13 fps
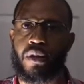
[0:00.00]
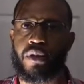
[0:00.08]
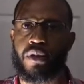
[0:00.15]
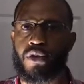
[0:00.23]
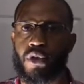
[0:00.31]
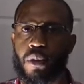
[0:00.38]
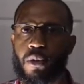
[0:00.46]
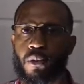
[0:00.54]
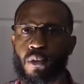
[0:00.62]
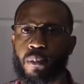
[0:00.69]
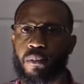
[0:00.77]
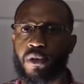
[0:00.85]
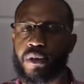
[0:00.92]
to join me
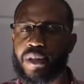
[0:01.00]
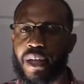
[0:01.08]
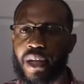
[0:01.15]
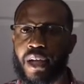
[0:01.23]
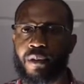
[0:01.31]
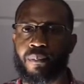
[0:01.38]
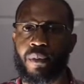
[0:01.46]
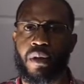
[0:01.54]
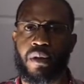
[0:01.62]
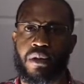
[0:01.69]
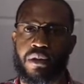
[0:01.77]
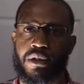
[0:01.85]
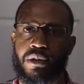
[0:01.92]
one more time
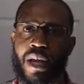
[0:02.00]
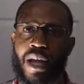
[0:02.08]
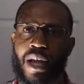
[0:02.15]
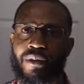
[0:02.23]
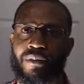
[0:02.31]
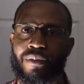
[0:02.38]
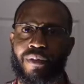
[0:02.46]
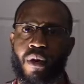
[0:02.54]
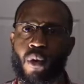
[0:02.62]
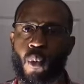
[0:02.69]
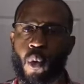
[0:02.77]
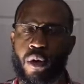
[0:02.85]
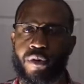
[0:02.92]
to have
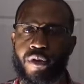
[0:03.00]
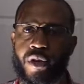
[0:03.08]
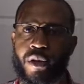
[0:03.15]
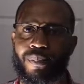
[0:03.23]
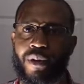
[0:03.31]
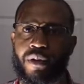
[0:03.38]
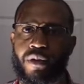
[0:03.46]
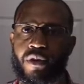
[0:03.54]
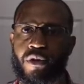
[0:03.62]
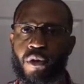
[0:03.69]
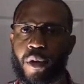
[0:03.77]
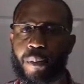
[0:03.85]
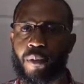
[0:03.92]
worship, to
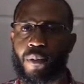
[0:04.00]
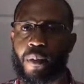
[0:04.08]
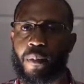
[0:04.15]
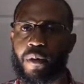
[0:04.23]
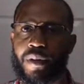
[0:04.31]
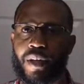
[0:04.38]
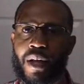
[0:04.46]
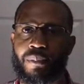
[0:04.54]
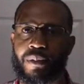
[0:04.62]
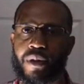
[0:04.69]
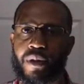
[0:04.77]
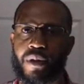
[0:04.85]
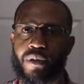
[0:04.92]
join me one more time
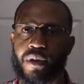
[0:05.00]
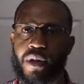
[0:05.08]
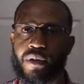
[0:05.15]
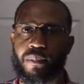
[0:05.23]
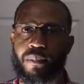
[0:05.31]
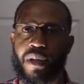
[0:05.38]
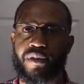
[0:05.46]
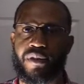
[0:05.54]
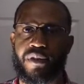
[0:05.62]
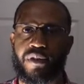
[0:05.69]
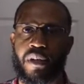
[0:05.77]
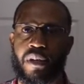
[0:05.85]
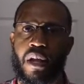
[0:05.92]
to hear another
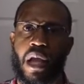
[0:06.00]
message.